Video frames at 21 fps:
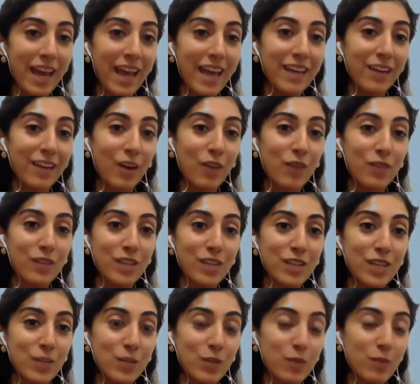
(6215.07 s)
a
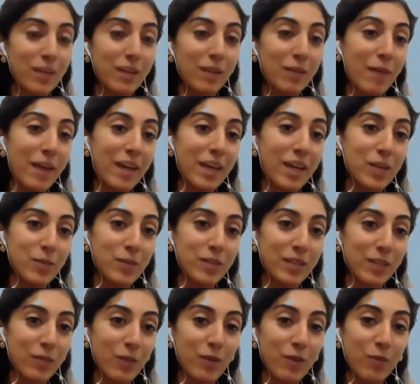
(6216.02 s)
conversation with middle management at
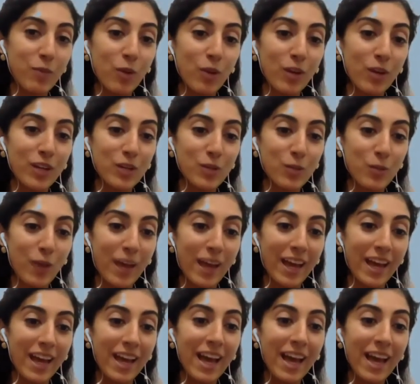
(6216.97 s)
one point where